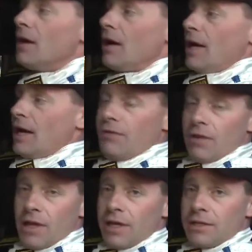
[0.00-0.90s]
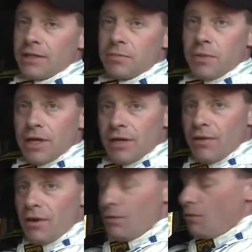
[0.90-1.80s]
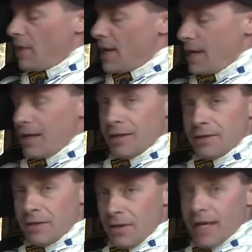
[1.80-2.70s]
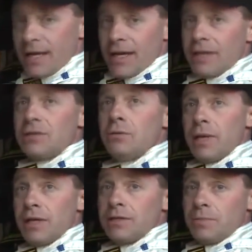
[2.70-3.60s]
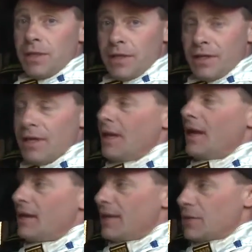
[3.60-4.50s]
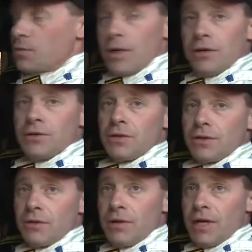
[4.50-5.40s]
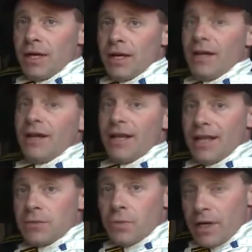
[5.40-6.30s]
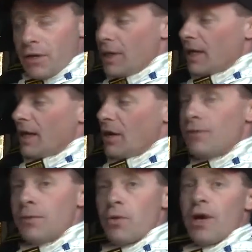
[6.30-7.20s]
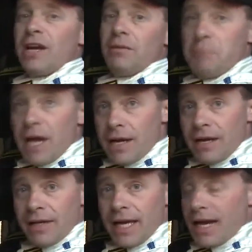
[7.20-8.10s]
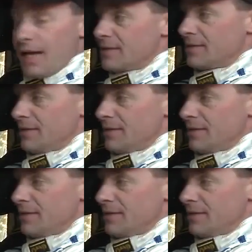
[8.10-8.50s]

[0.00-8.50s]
I'll have a light display of all red until I get to pit speed. That's when it'll turn green, and that's when I know I can get off the brake and back on the gas.